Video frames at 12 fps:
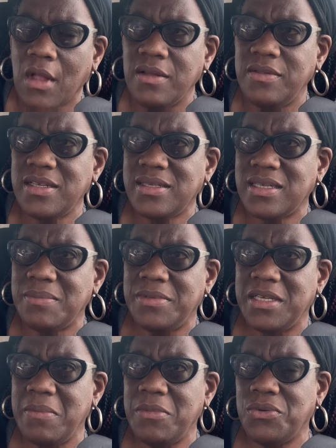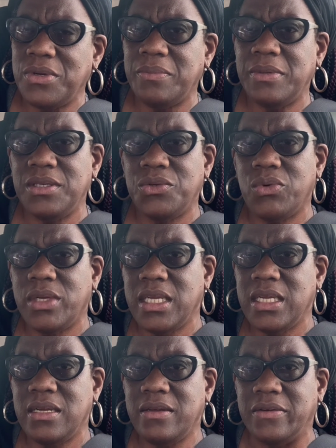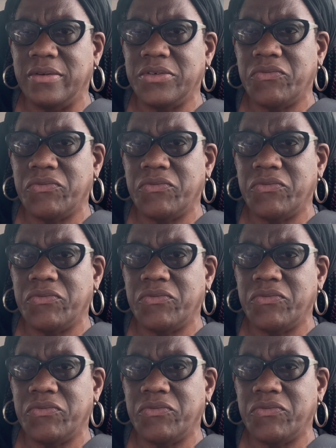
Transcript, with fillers: this September would have been 20 years